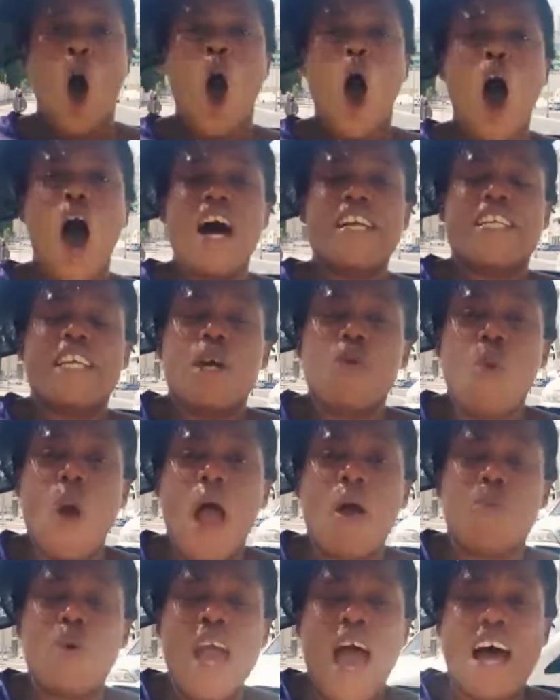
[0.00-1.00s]
or the
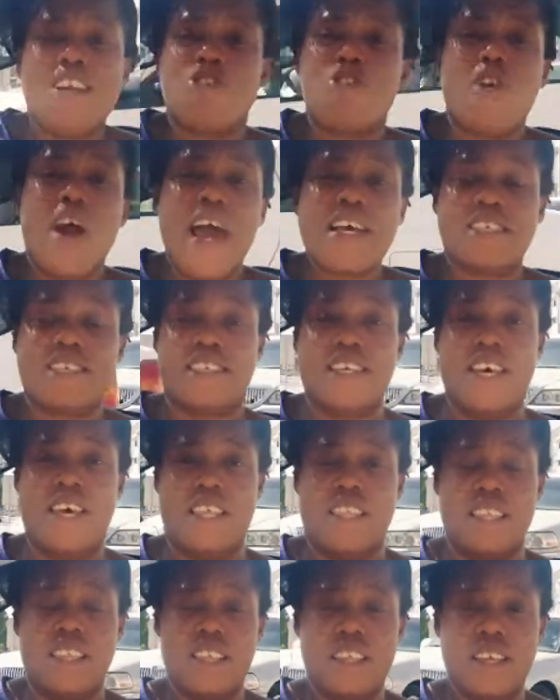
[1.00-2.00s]
way we are
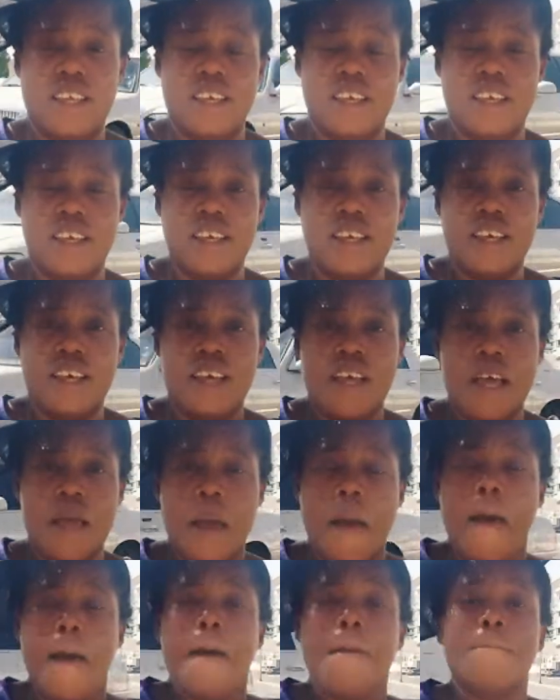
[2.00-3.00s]
dressing.
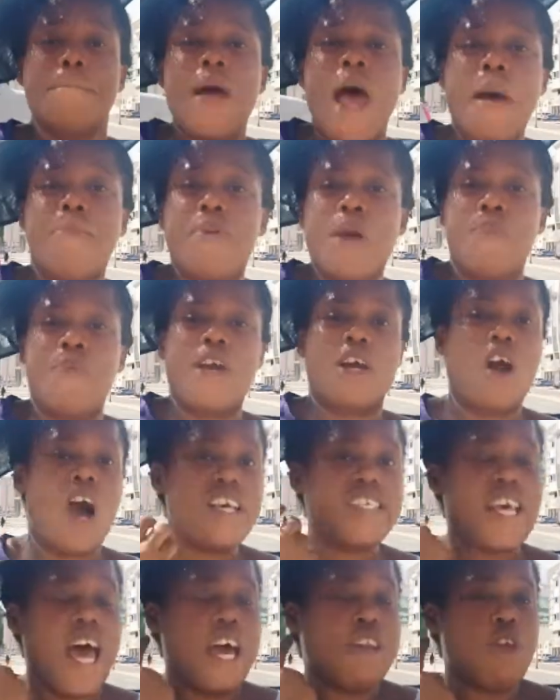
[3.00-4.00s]
Maybe
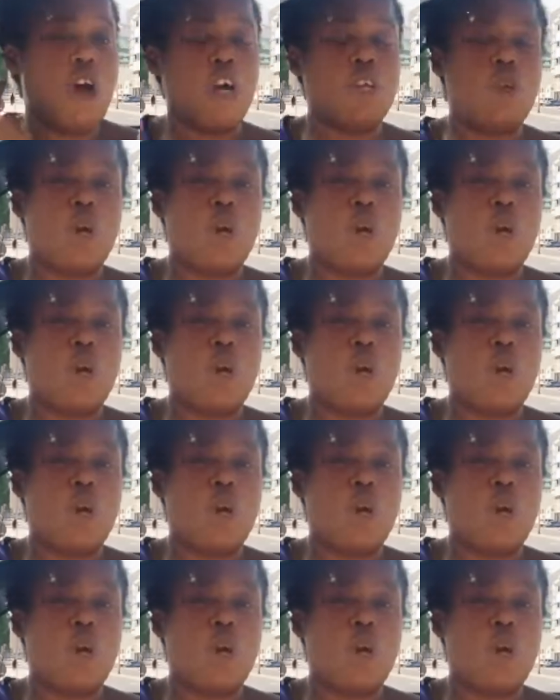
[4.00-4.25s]
because I don't